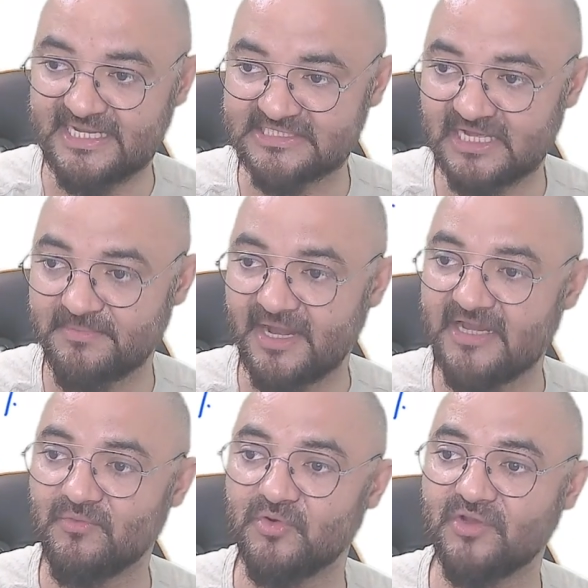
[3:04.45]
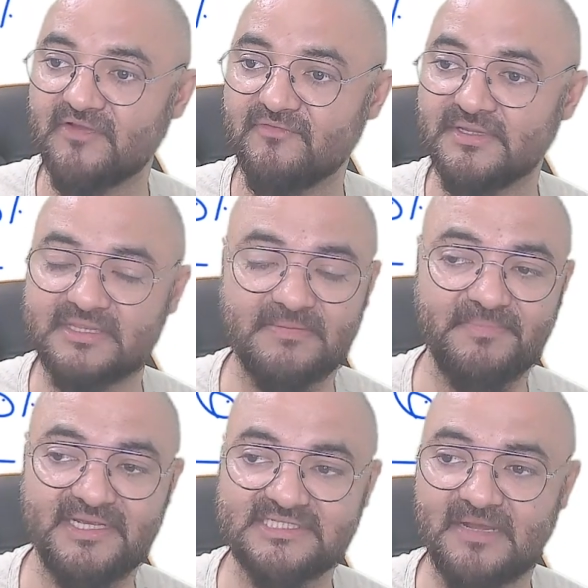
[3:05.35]
exam and you want to give
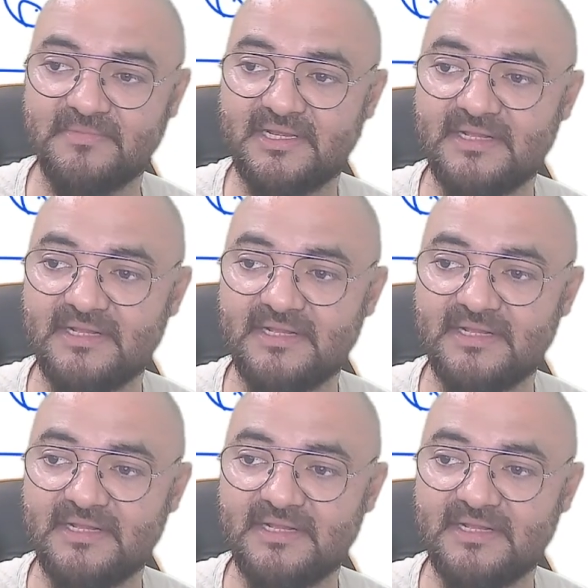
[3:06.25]
SIMBI exam,